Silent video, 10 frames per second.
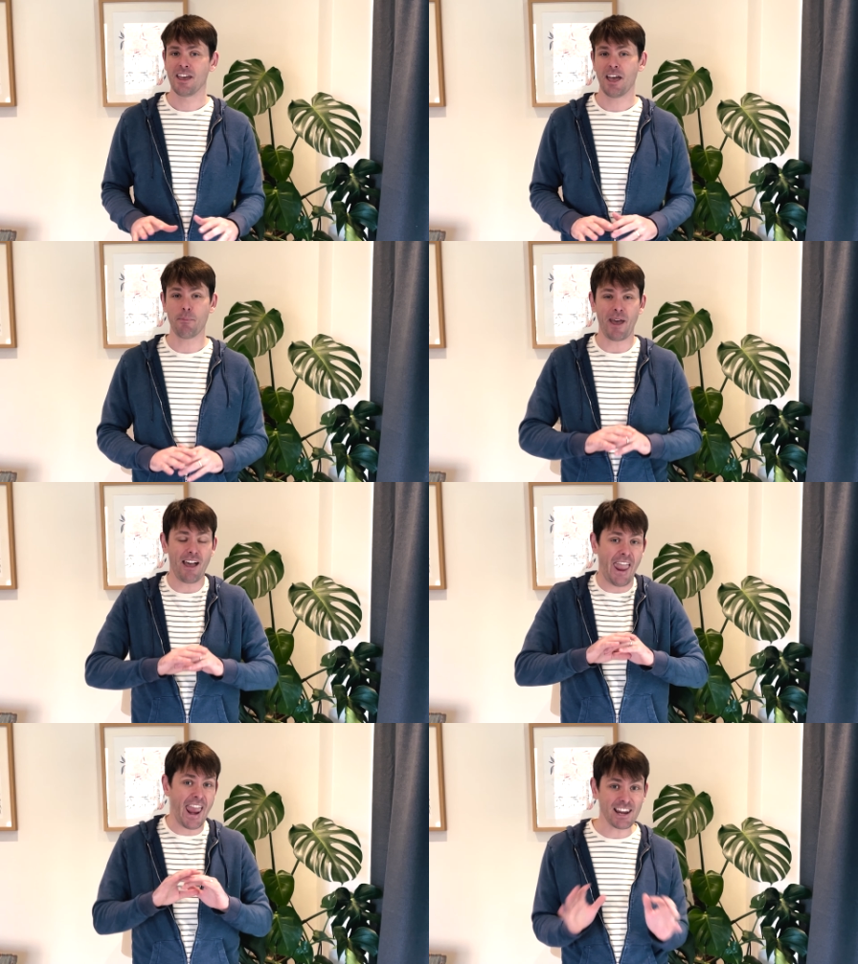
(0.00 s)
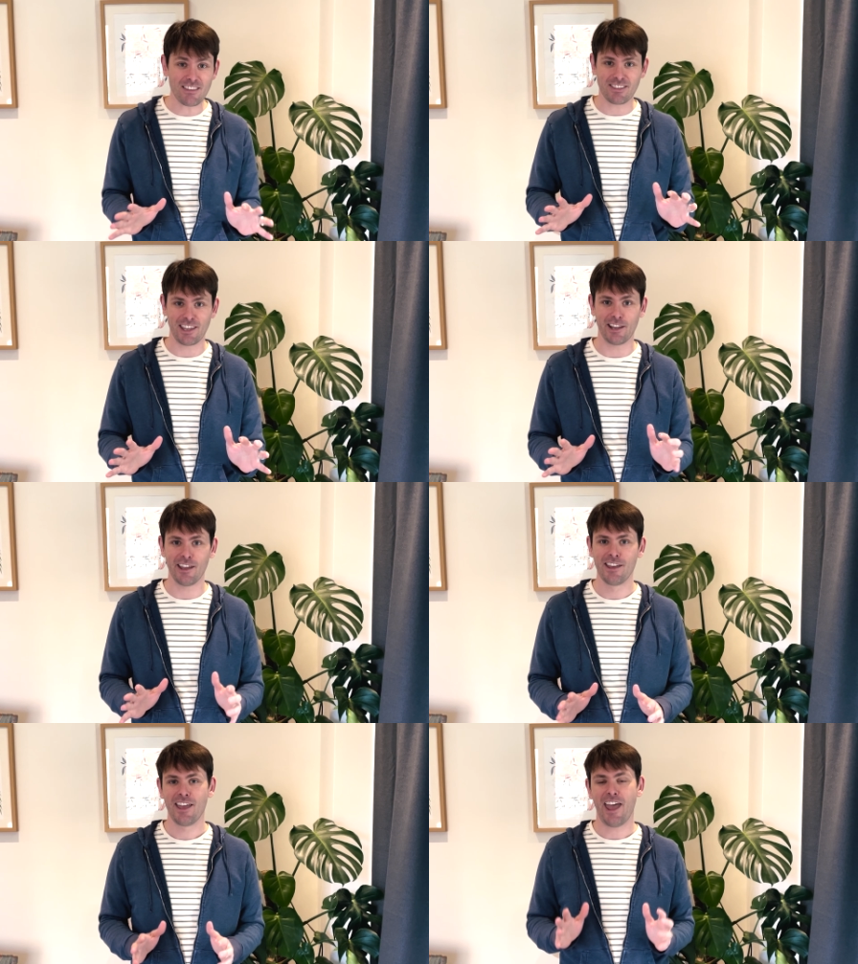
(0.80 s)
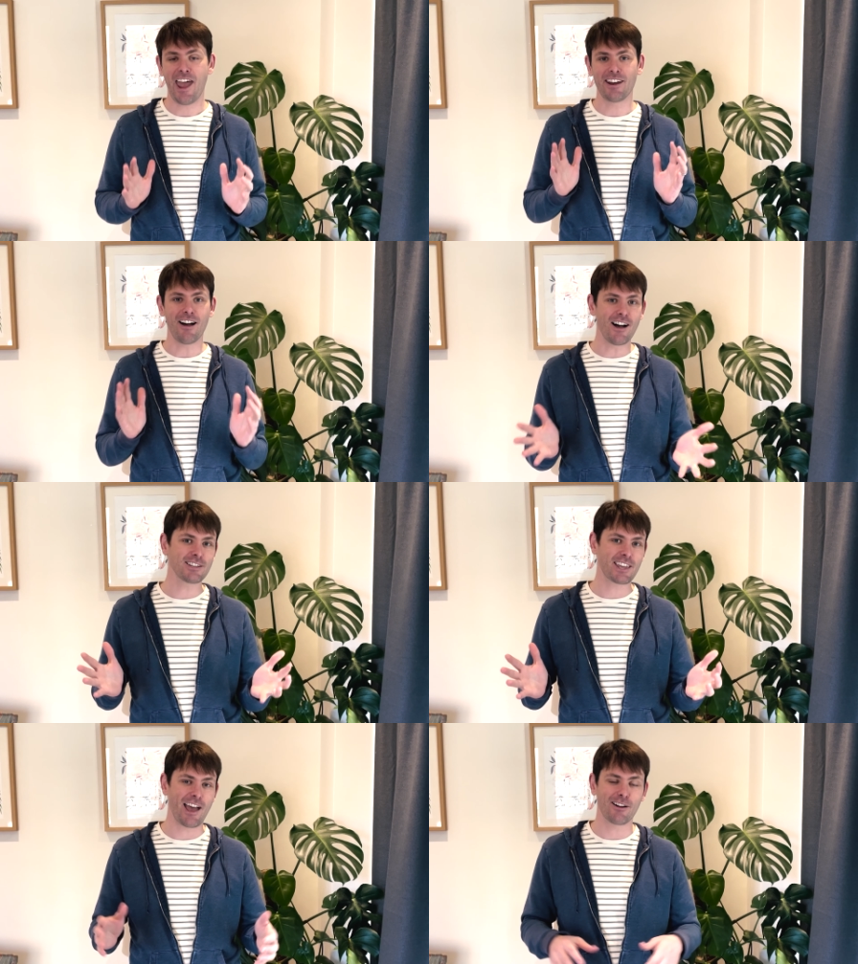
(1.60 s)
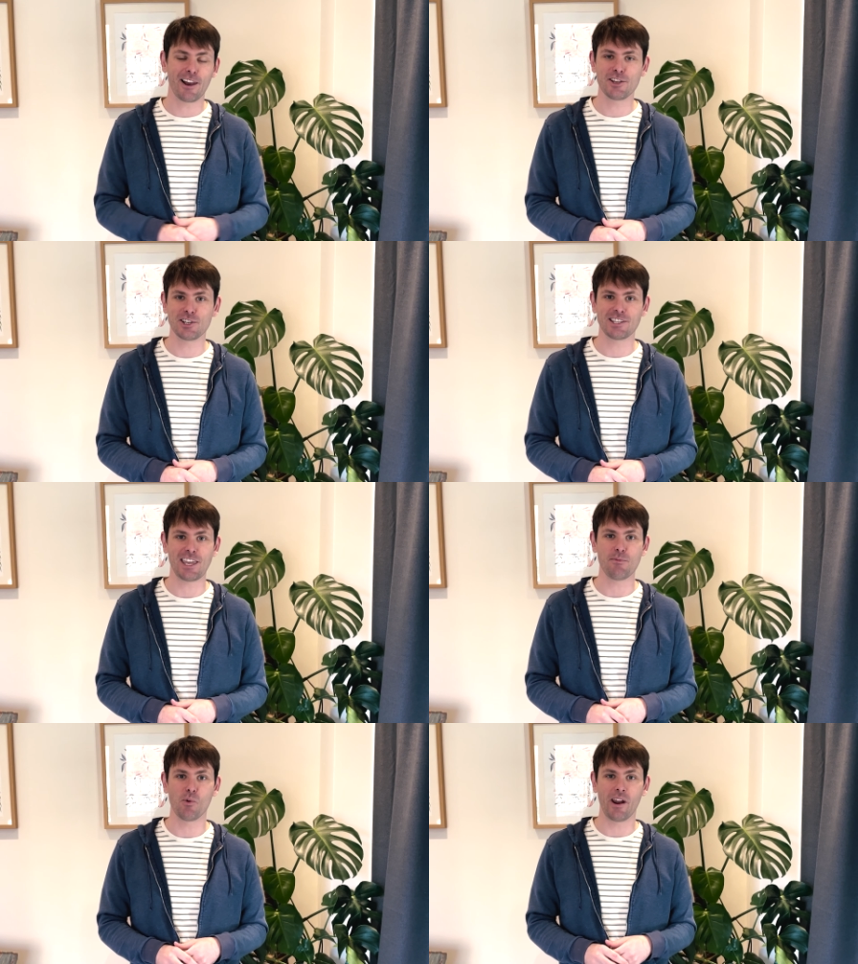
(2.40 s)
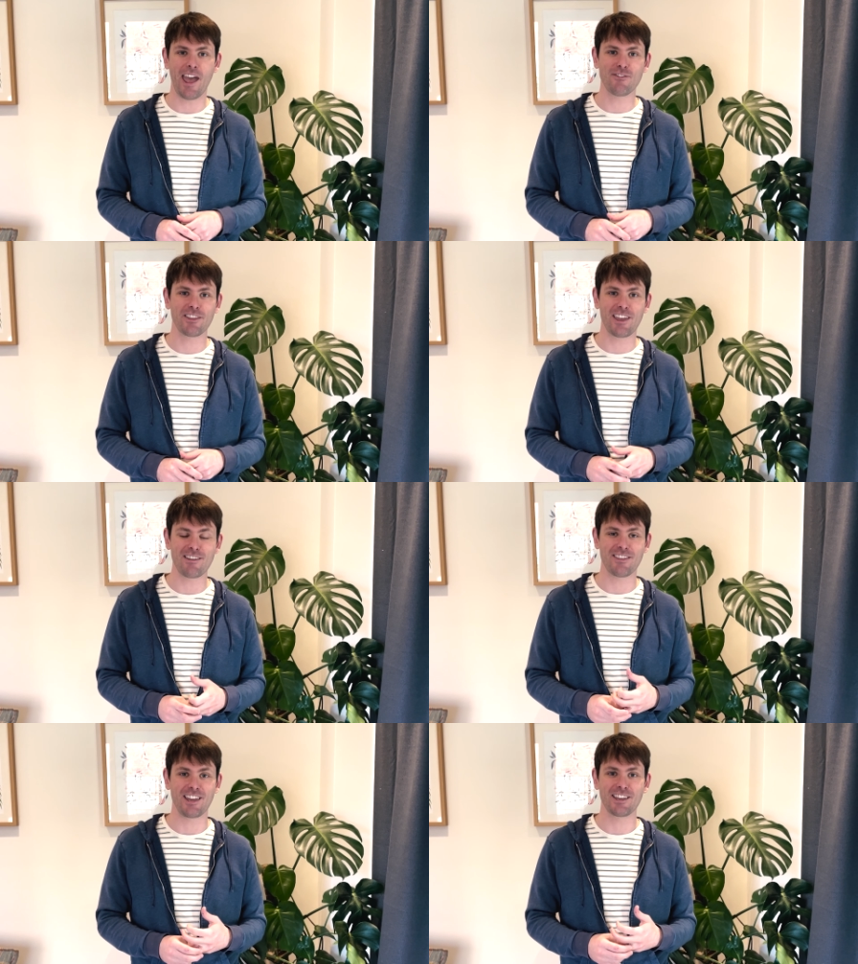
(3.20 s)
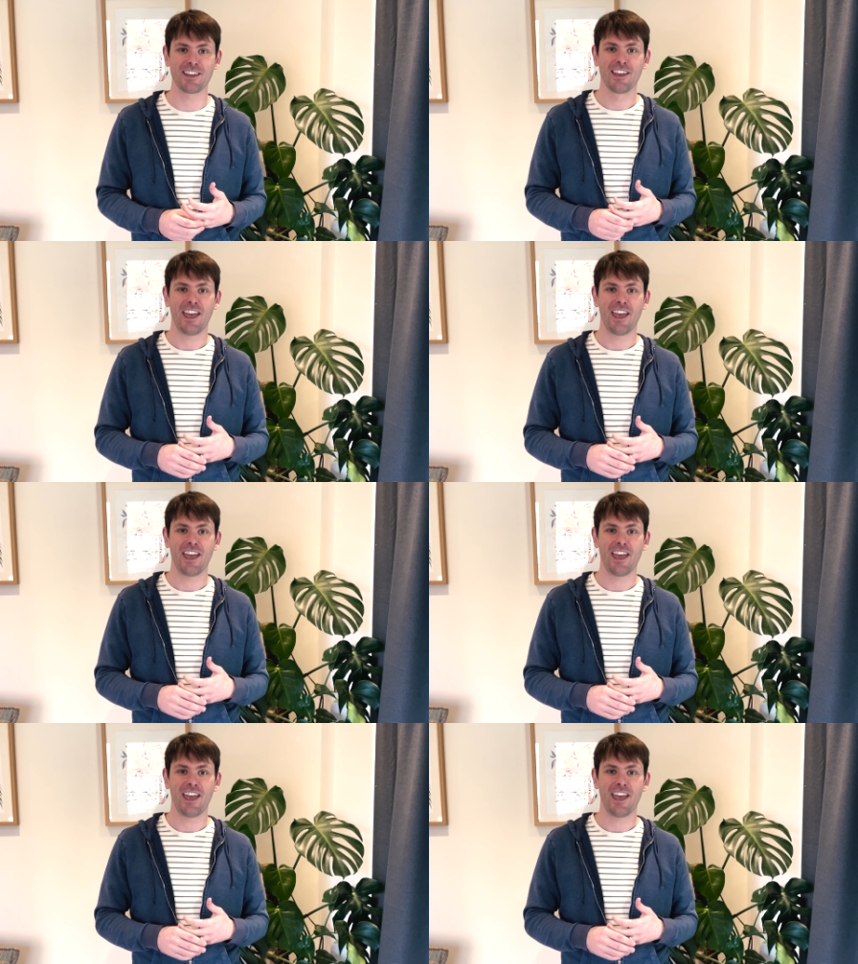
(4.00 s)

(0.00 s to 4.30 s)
about anything, and ask our clergy team whatever they think,